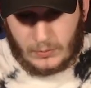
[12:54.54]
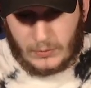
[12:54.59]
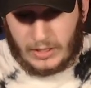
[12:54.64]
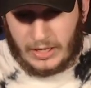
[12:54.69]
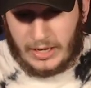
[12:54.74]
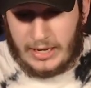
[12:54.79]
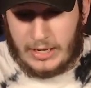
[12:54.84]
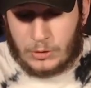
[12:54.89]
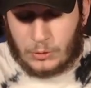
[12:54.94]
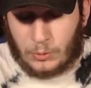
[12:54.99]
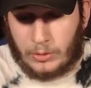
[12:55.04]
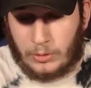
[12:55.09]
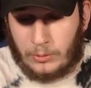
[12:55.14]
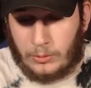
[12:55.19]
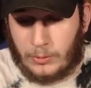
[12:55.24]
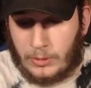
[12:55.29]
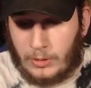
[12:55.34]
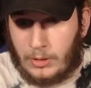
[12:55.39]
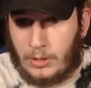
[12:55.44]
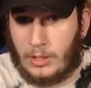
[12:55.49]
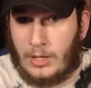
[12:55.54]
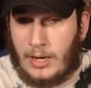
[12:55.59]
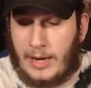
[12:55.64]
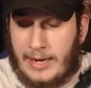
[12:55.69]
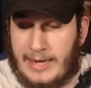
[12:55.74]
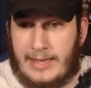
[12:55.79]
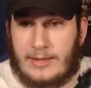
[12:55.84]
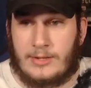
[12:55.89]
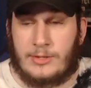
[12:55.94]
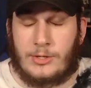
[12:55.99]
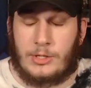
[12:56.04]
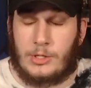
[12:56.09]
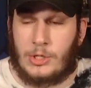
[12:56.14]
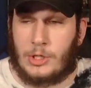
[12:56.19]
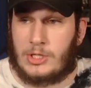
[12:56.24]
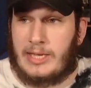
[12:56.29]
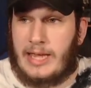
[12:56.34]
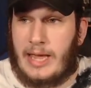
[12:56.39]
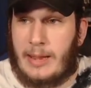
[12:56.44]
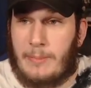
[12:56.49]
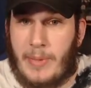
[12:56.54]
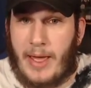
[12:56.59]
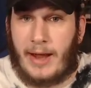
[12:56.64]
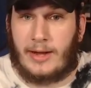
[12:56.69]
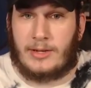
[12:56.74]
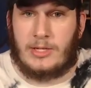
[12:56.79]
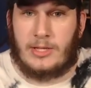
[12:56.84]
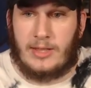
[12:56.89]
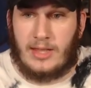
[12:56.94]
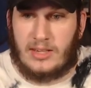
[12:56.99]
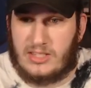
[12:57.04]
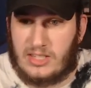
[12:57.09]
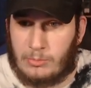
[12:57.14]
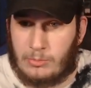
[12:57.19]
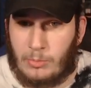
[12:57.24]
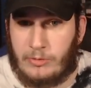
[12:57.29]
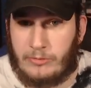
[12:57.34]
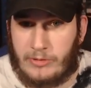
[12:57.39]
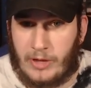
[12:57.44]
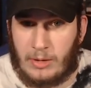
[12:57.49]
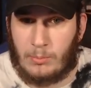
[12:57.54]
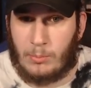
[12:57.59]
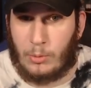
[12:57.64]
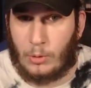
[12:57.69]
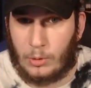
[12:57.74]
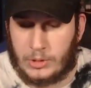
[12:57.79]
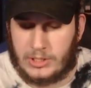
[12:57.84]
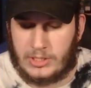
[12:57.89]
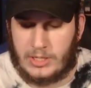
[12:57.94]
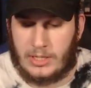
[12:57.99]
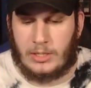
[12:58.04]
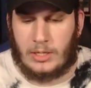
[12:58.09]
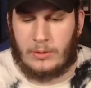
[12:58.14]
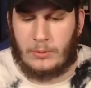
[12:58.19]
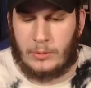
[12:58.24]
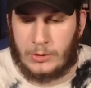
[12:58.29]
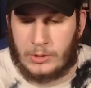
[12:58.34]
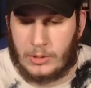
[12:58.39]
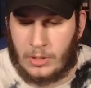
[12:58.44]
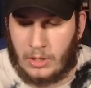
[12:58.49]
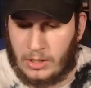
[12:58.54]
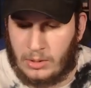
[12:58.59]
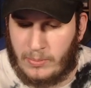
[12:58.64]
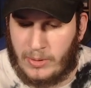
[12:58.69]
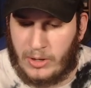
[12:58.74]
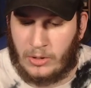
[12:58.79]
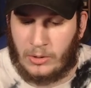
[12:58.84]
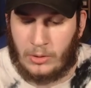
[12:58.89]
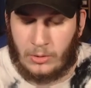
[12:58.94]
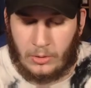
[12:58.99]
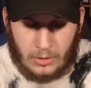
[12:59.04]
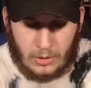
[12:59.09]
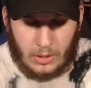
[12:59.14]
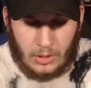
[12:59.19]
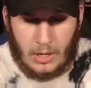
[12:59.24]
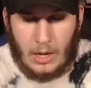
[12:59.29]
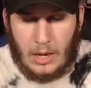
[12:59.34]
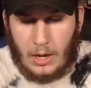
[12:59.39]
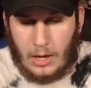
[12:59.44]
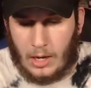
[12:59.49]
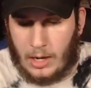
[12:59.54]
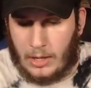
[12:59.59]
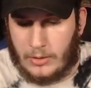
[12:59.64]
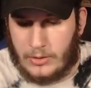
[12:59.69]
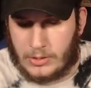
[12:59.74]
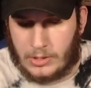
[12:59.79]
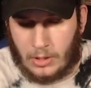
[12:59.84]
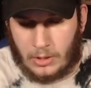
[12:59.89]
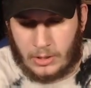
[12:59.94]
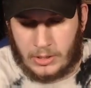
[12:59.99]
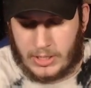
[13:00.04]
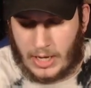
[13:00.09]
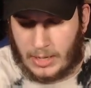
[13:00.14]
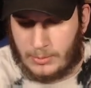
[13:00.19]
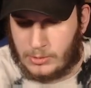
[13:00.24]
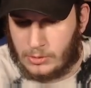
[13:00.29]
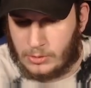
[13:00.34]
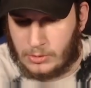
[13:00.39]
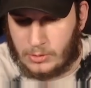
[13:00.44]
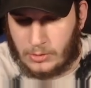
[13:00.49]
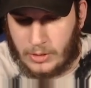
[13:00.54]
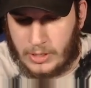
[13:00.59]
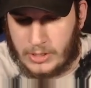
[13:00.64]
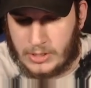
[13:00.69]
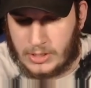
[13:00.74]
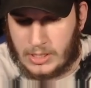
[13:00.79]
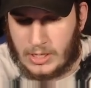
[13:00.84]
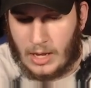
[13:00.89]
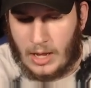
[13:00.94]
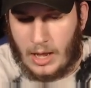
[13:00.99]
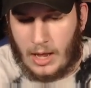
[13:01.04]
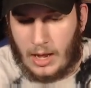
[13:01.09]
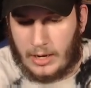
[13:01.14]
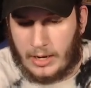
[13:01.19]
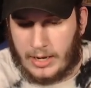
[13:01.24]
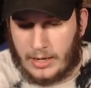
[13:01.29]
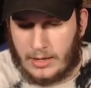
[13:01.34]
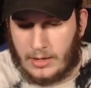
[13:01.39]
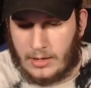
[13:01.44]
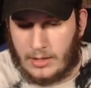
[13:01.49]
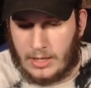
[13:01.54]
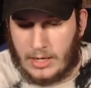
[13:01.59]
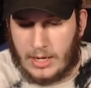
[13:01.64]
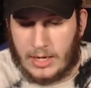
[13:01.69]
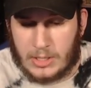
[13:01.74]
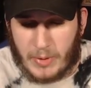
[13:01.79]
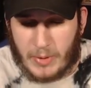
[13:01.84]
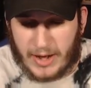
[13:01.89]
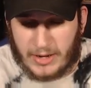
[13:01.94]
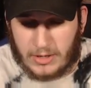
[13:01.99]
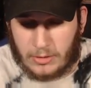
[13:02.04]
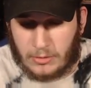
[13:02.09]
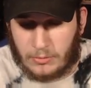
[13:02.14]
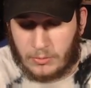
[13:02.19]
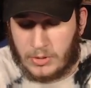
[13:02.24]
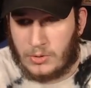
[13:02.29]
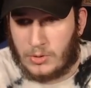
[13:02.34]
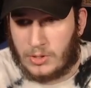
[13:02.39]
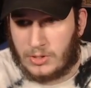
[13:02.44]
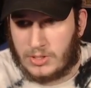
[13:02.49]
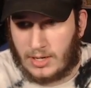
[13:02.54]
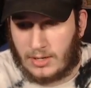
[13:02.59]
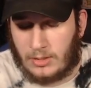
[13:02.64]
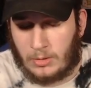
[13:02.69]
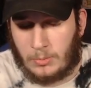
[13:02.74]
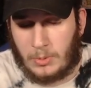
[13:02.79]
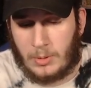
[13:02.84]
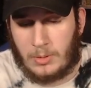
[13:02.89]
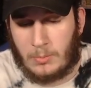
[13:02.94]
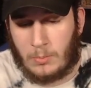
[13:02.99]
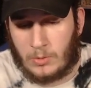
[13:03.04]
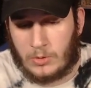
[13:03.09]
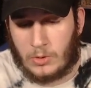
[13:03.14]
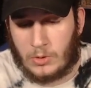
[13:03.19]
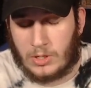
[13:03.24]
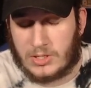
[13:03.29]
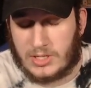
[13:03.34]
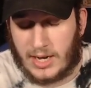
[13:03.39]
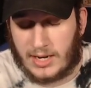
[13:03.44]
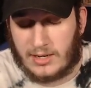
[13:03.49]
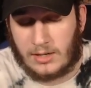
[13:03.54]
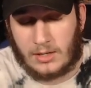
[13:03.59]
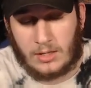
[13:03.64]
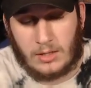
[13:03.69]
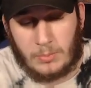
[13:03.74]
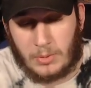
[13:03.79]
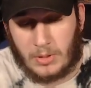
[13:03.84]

is really, really good, again, to just get back to that simplified board state that we were talking about earlier. This card is absolutely crazy. Again, it is back to 3. You can technically play